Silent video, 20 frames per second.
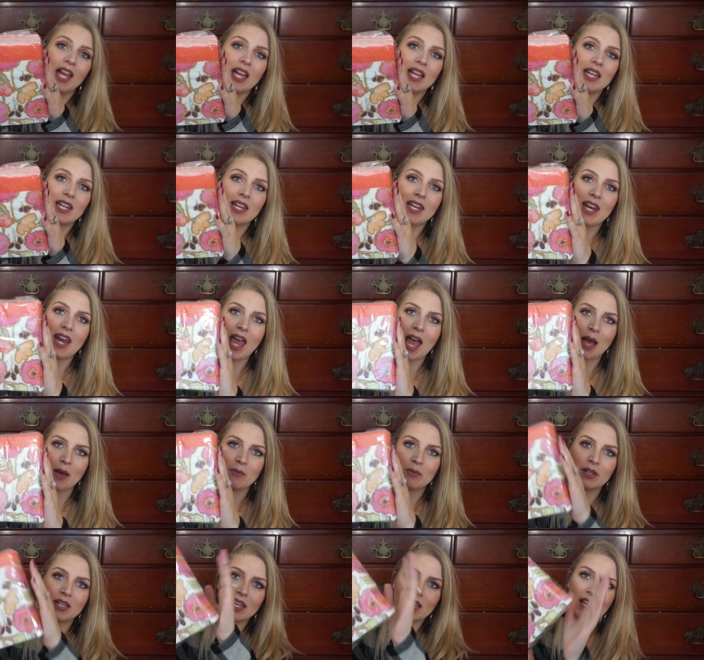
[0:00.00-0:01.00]

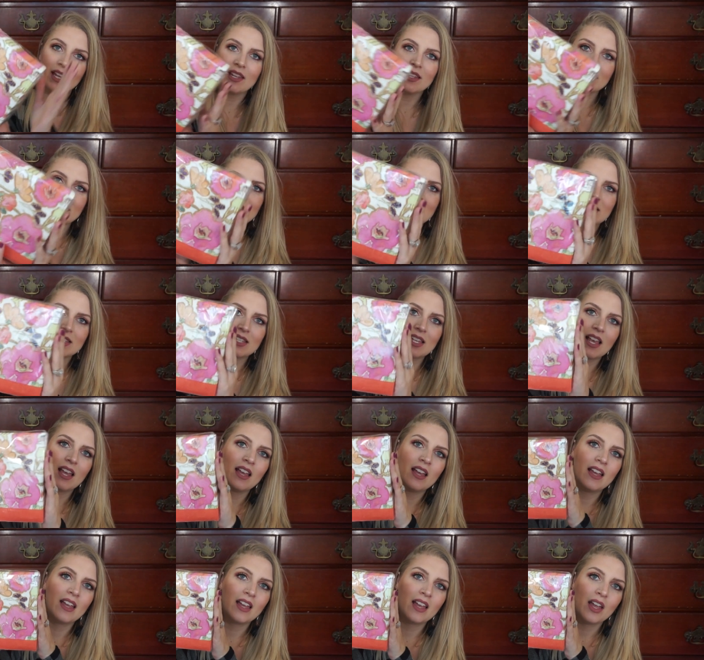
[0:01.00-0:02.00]
napkins,
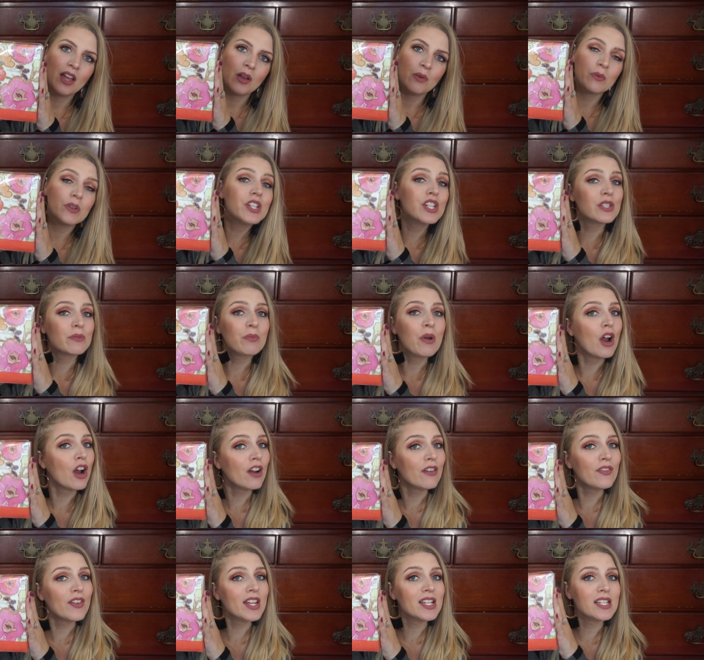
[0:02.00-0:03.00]
which is
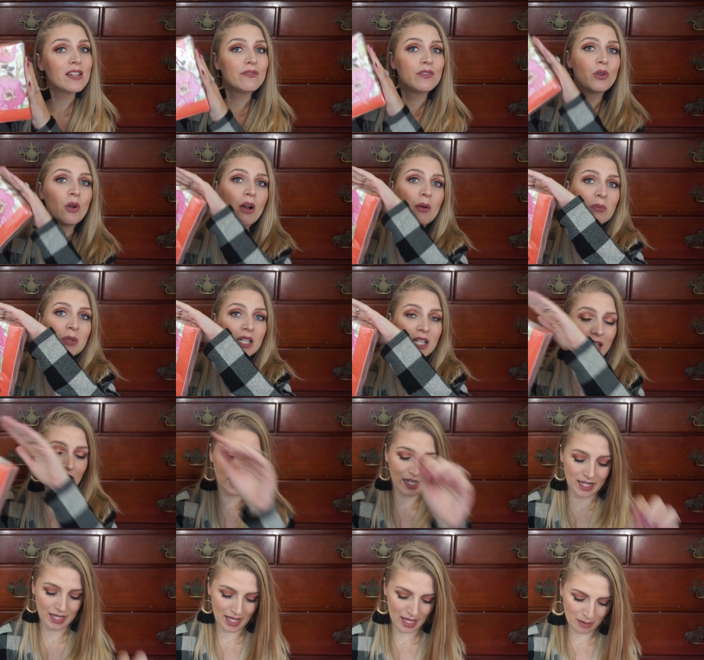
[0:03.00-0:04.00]
perfect if you are
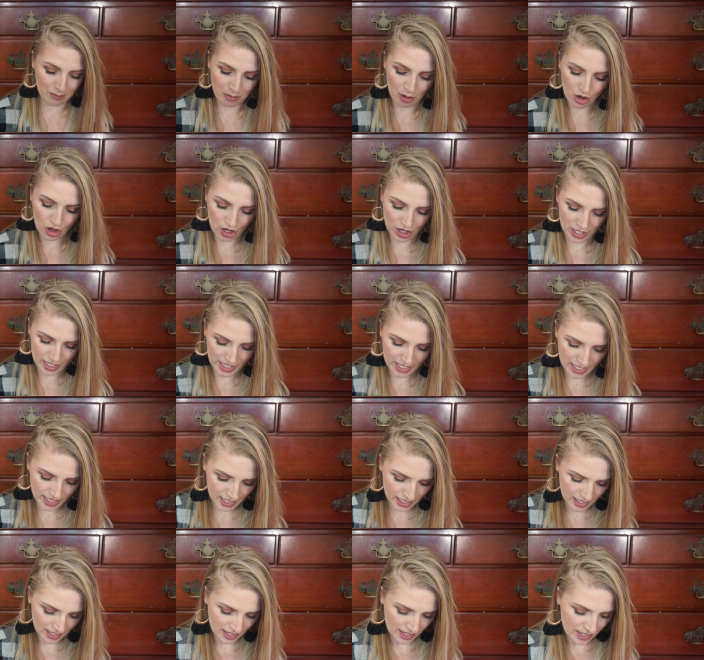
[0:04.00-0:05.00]
planning a party.
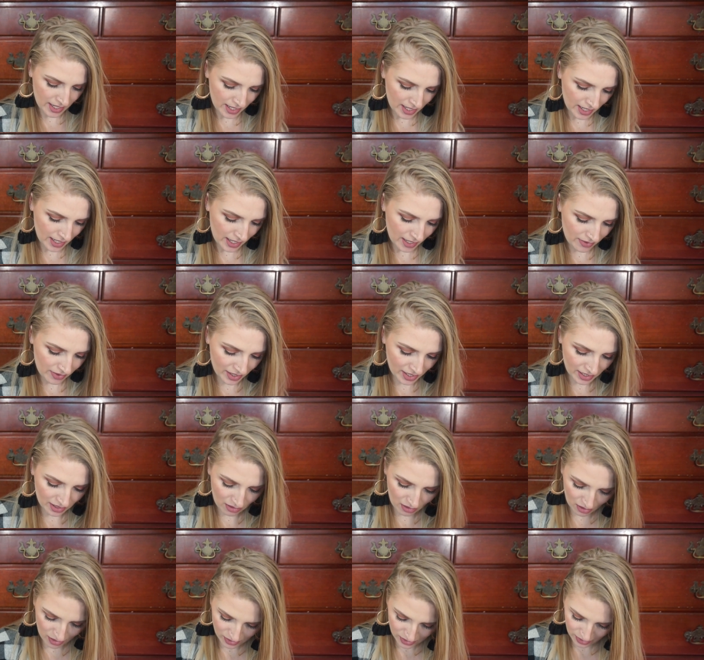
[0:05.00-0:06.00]
And then
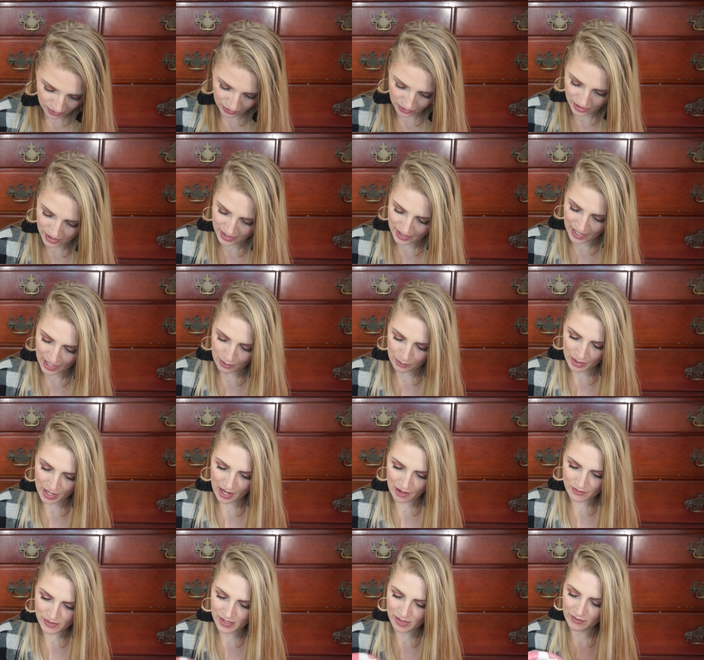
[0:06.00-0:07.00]
it also looks like we
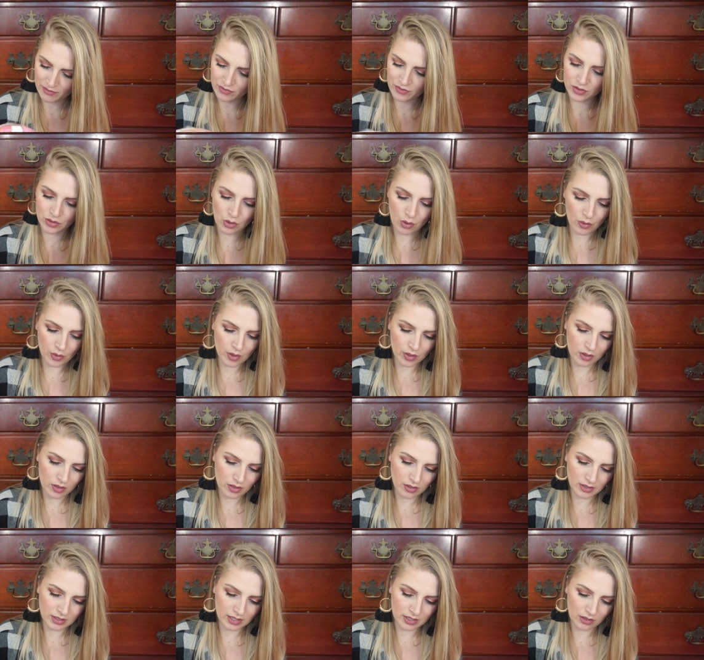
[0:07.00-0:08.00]
have some
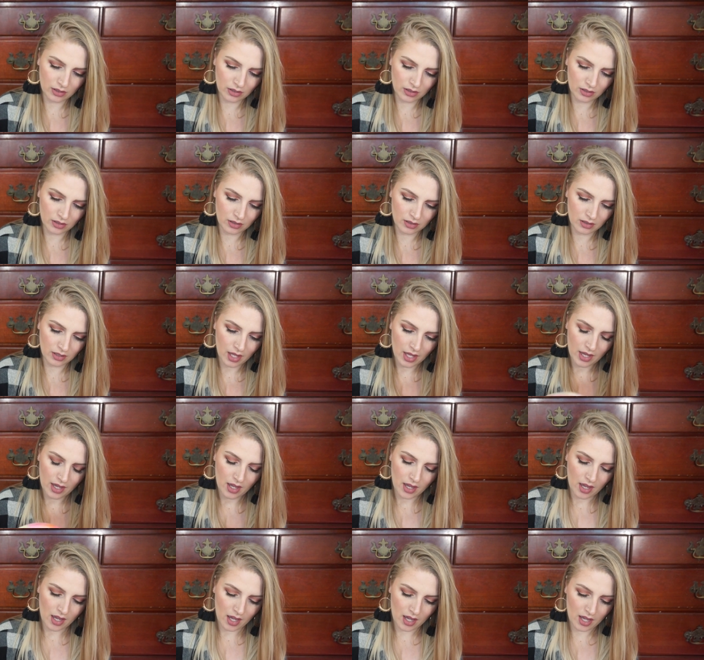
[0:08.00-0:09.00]
floral little
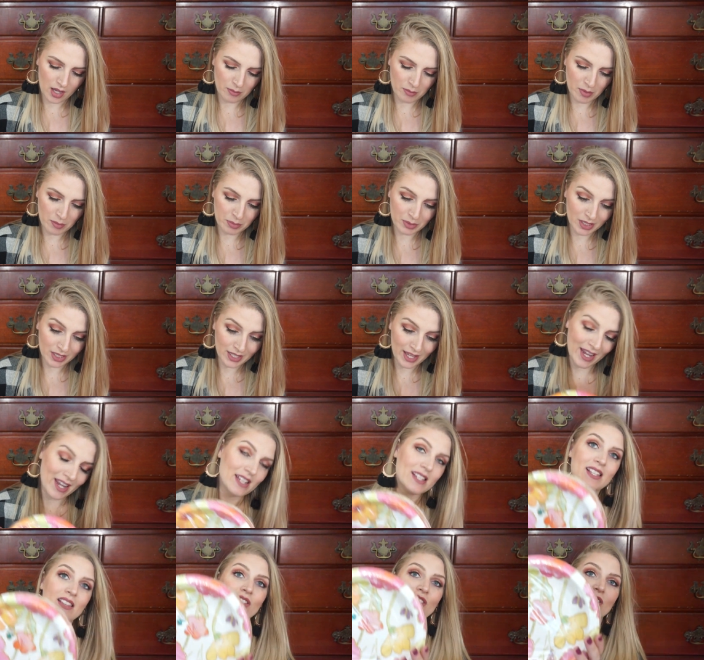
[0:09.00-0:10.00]
um,
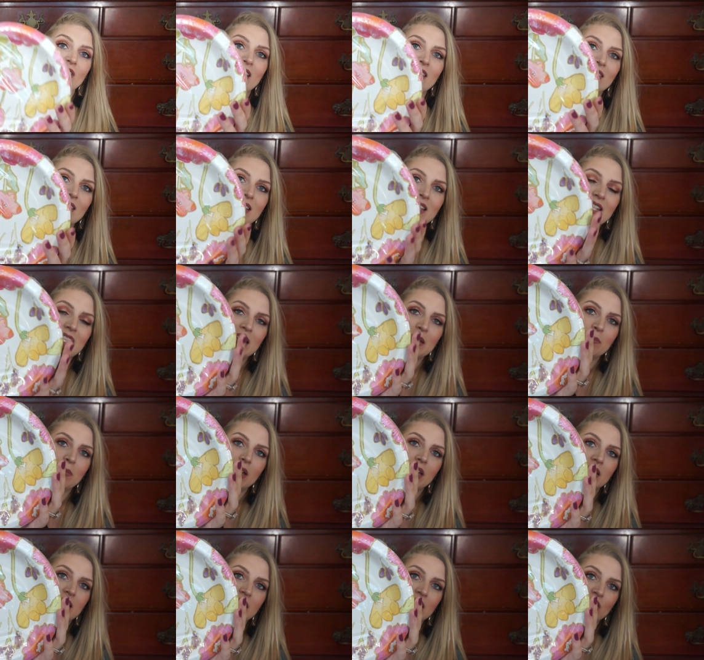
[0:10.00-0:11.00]
plates, and they're like the deep
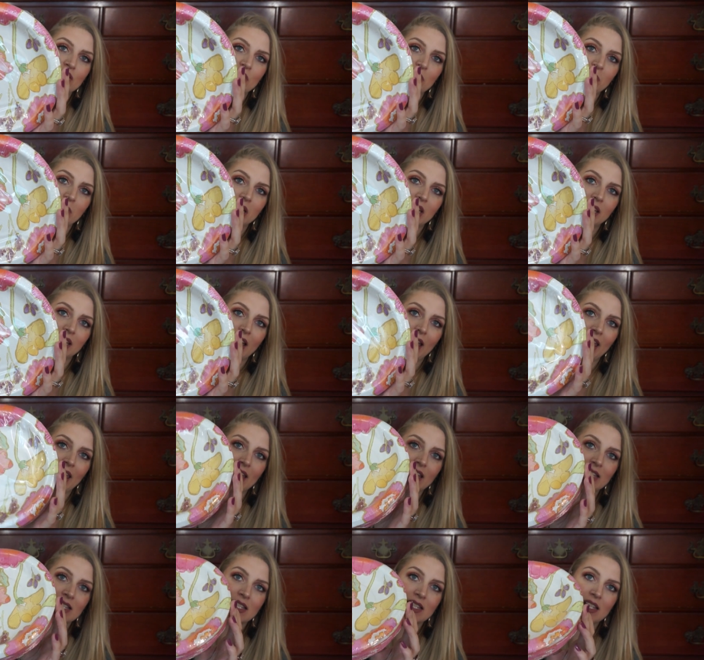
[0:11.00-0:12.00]
dish
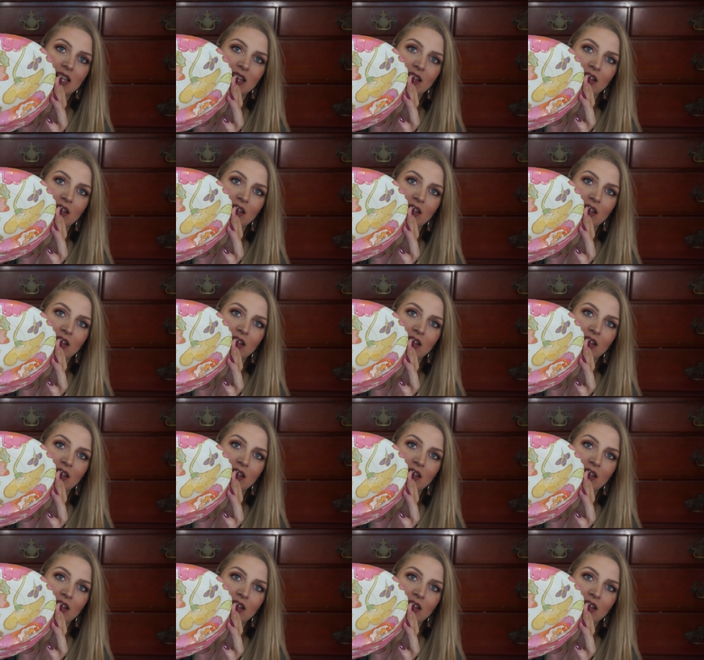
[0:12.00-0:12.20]
plates,